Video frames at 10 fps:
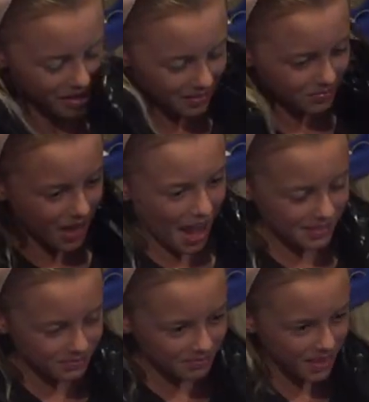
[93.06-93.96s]
Did you feel
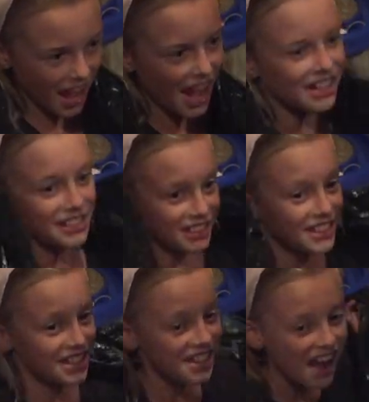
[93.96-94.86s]
that pressure?
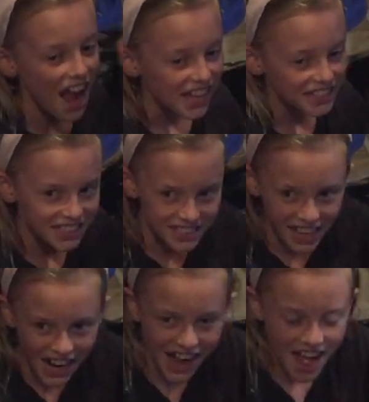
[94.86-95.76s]
Boy,
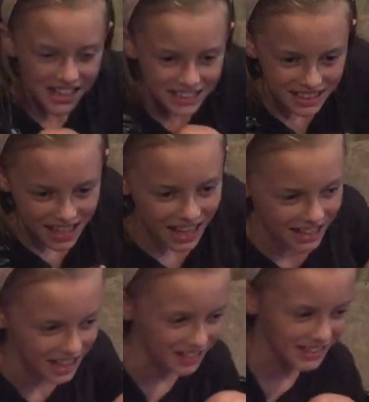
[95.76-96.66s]
that was tight.
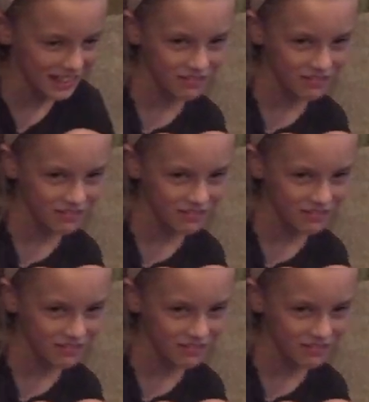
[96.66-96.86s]
And I was like